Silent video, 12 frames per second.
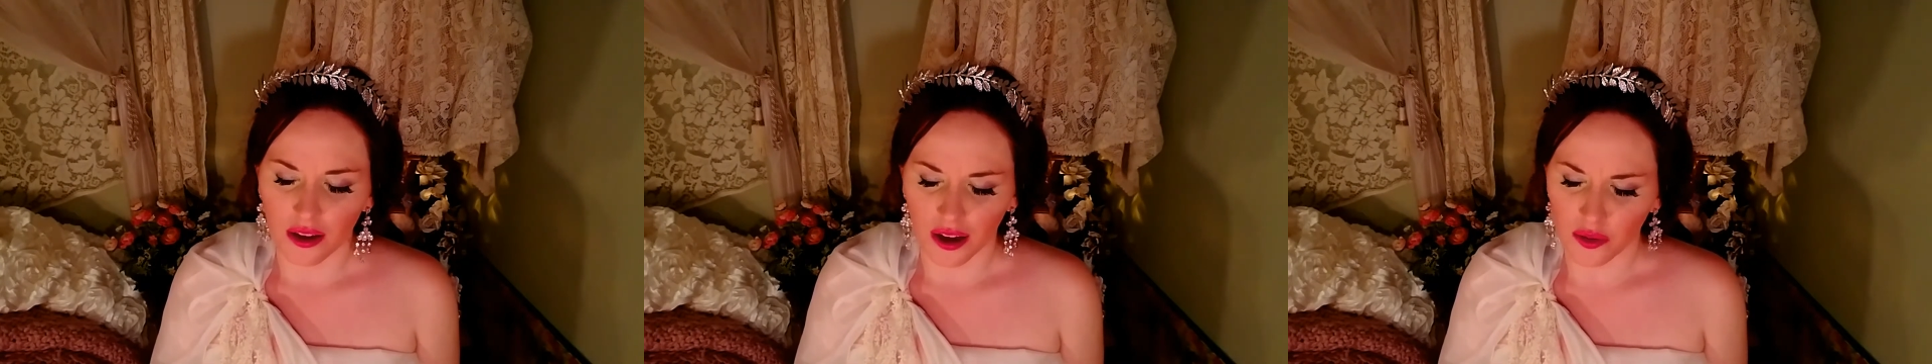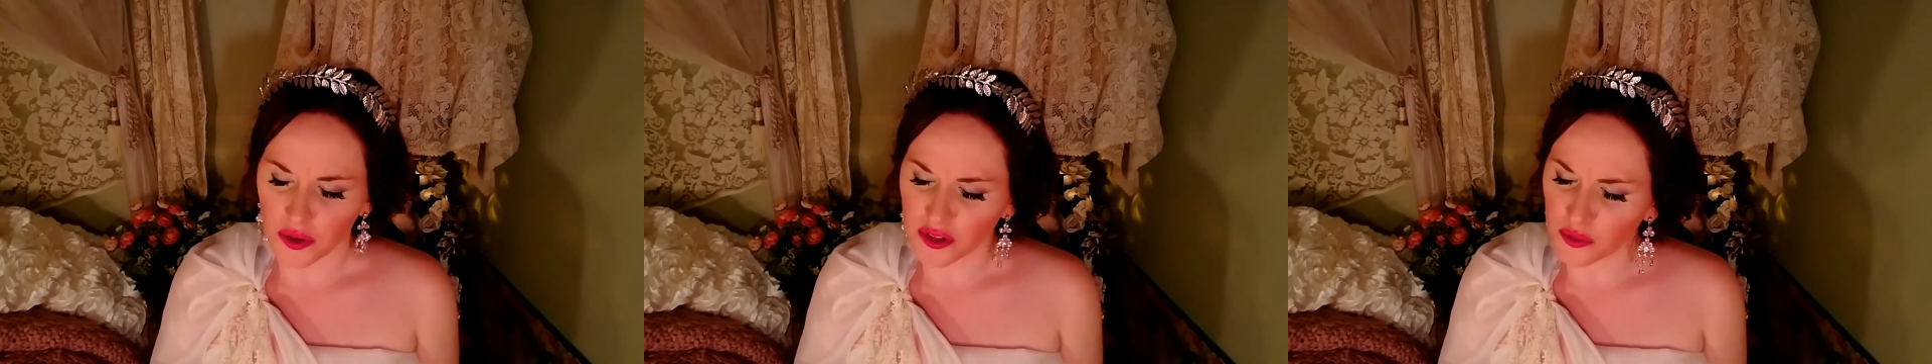I
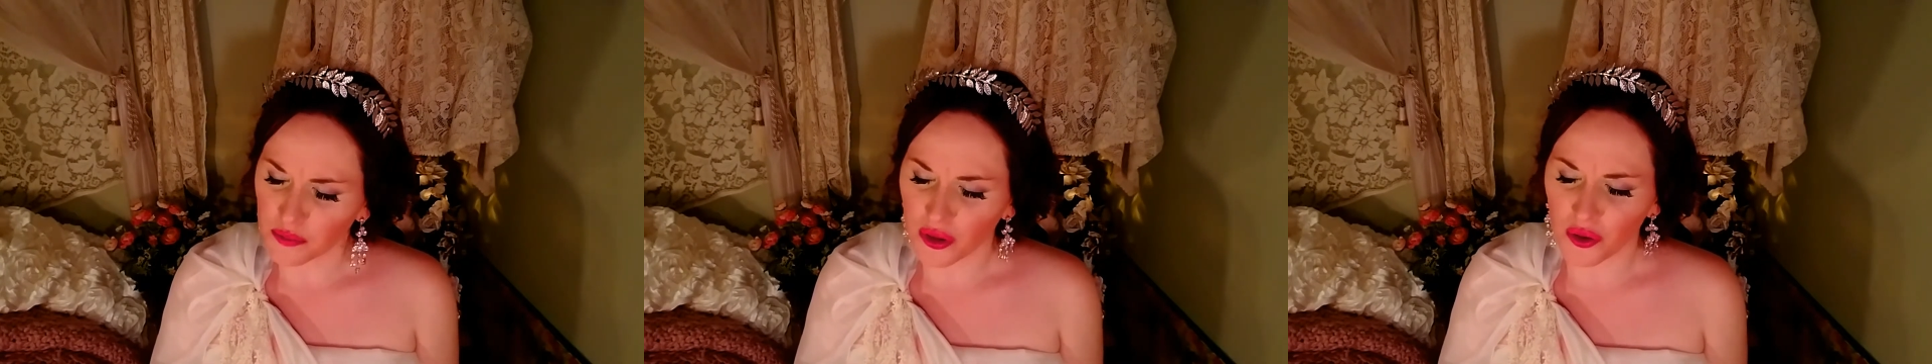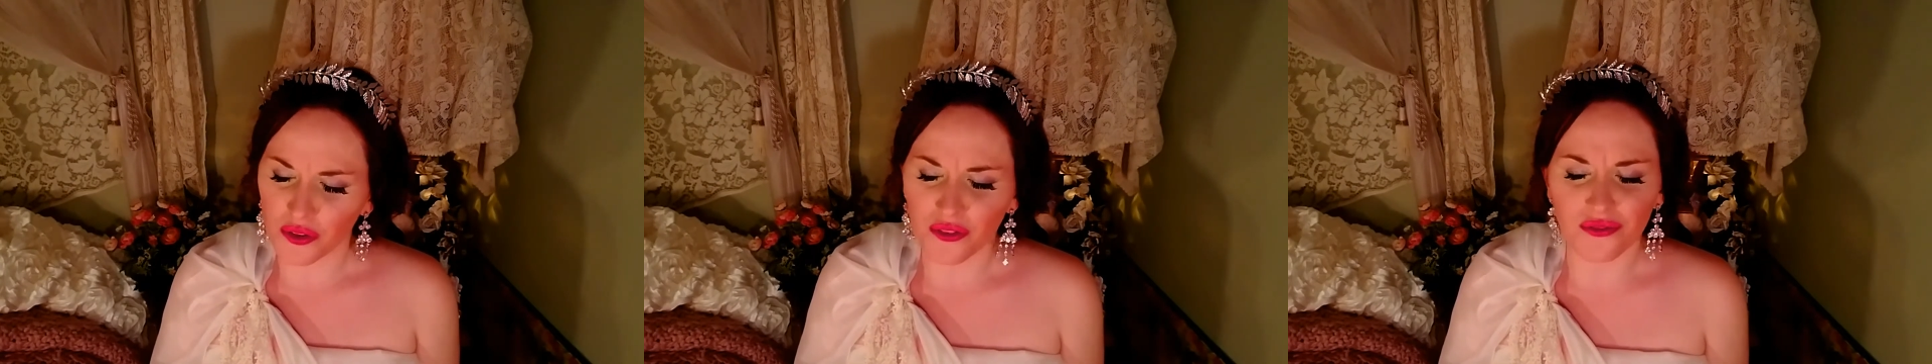went to
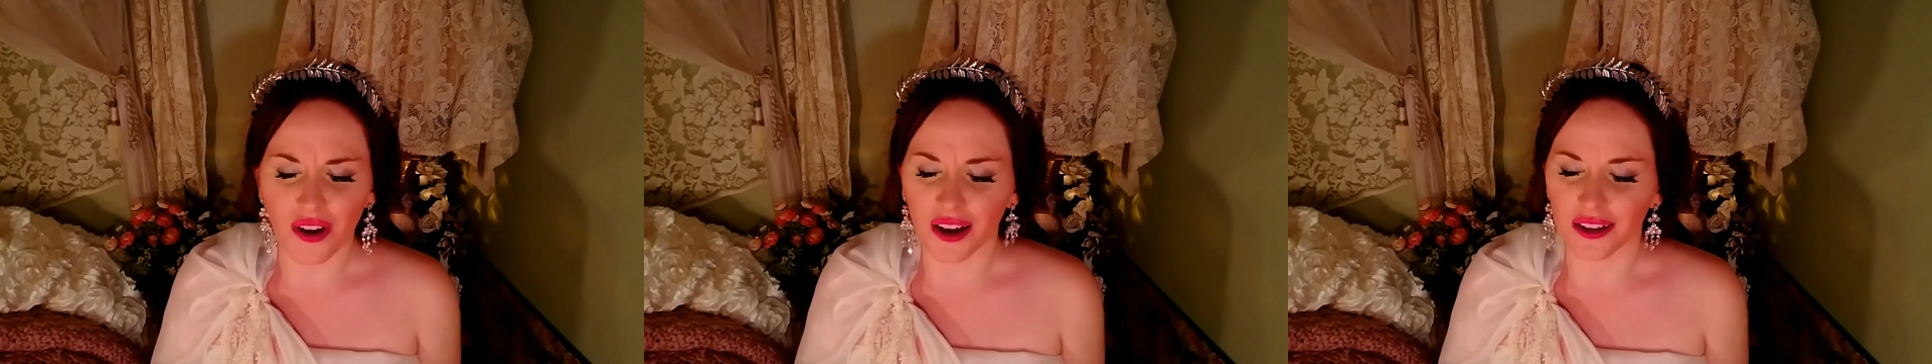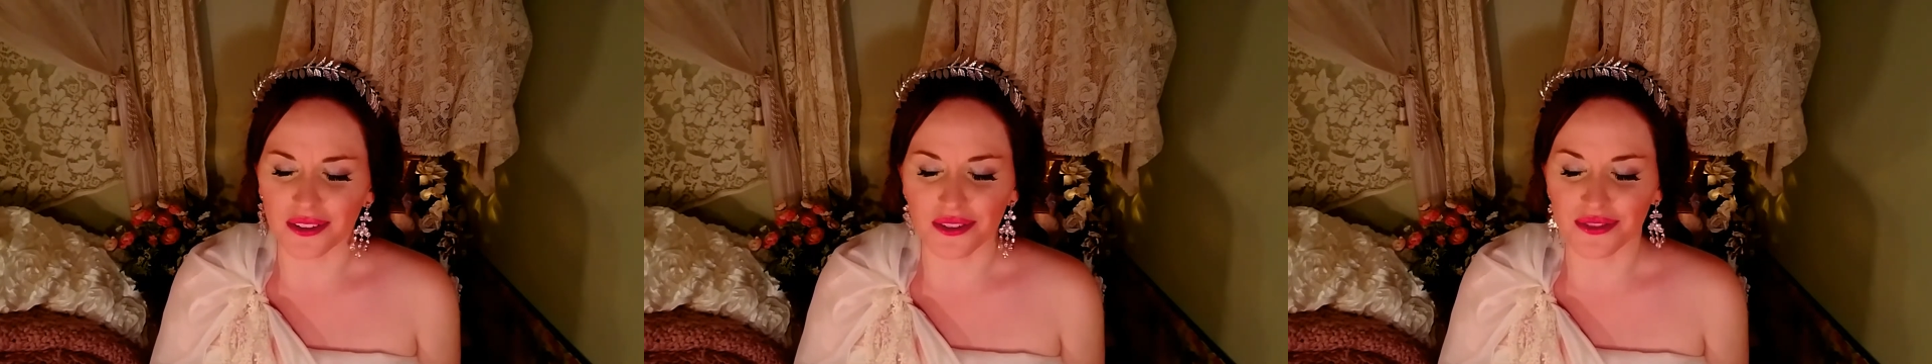blow the
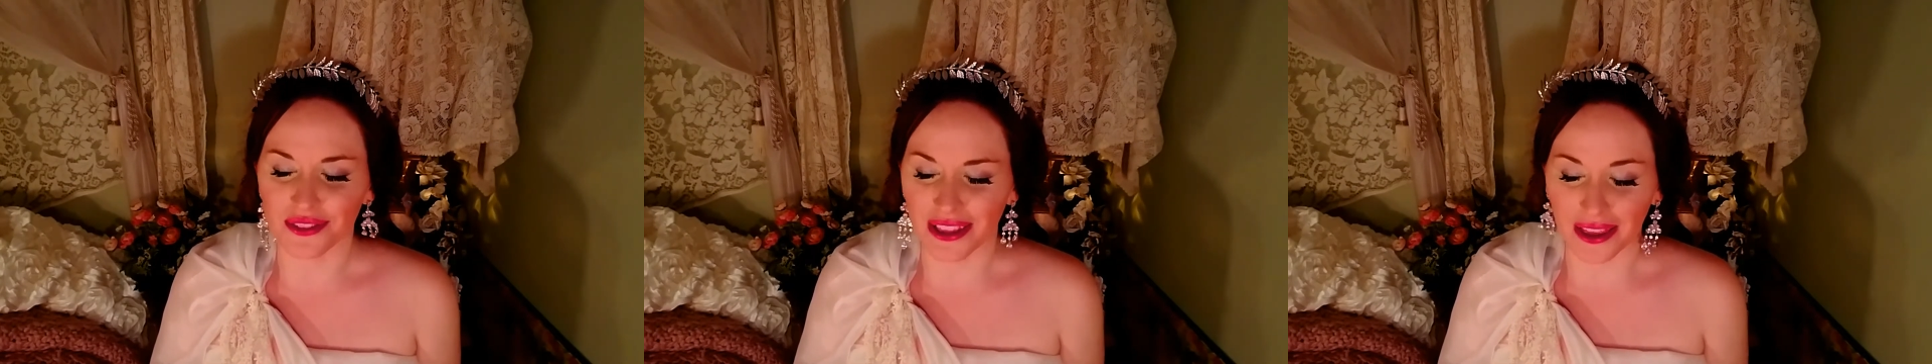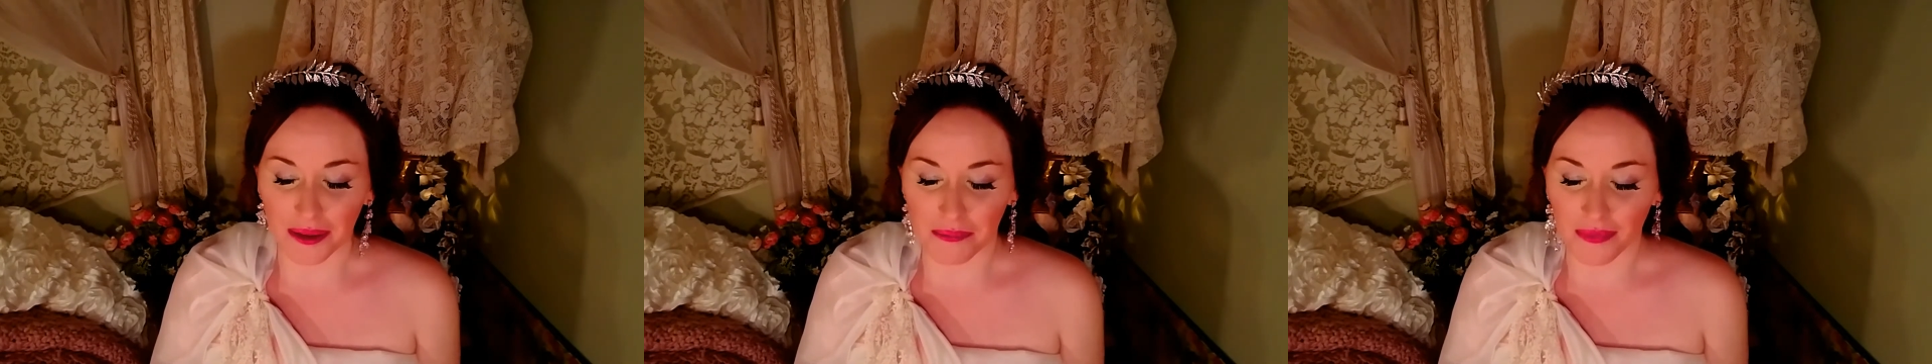fire
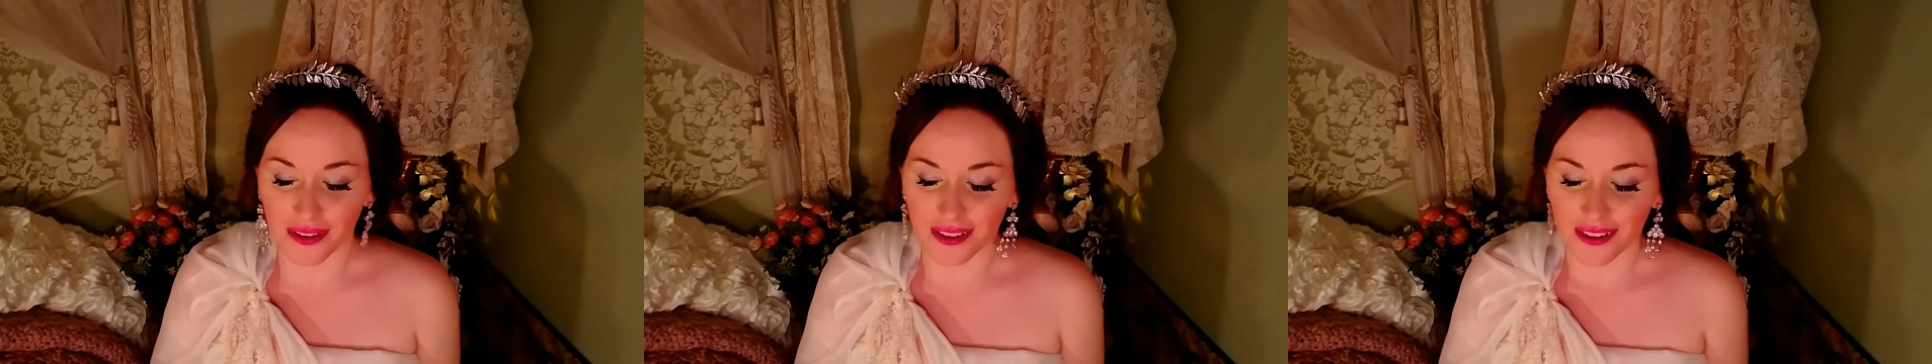flame,